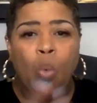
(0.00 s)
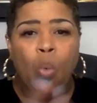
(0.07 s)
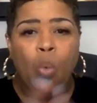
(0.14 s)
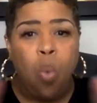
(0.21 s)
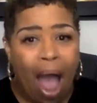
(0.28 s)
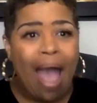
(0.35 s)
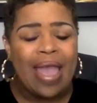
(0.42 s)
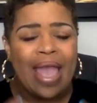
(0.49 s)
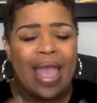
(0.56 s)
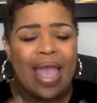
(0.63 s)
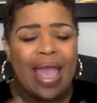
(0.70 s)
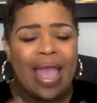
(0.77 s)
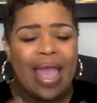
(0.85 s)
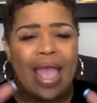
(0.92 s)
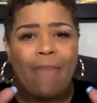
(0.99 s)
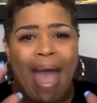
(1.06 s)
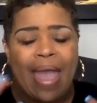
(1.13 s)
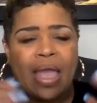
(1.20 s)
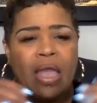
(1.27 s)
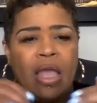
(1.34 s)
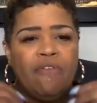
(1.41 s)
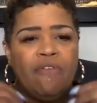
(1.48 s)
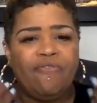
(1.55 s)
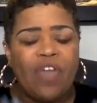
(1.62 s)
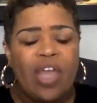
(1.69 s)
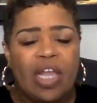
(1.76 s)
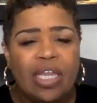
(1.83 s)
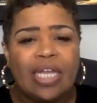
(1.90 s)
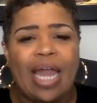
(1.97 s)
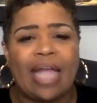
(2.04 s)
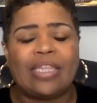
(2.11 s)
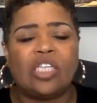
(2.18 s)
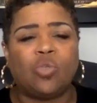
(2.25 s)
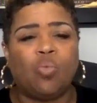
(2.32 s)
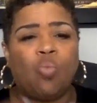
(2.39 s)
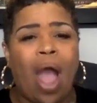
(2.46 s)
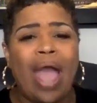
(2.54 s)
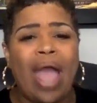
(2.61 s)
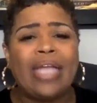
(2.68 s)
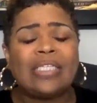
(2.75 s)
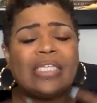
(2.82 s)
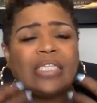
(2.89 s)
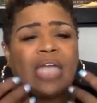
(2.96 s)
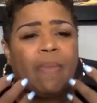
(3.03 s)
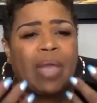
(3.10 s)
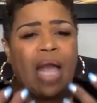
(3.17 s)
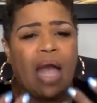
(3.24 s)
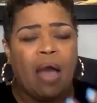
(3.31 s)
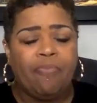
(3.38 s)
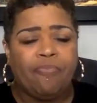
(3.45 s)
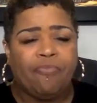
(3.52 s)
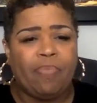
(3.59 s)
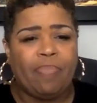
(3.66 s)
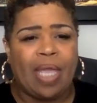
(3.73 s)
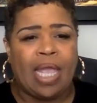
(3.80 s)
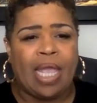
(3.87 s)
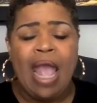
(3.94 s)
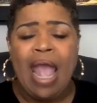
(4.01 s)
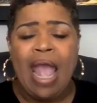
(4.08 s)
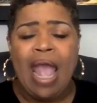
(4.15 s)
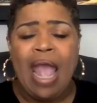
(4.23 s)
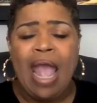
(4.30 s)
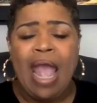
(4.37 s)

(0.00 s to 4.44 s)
why am I feeling like this? Why is this coming up for me?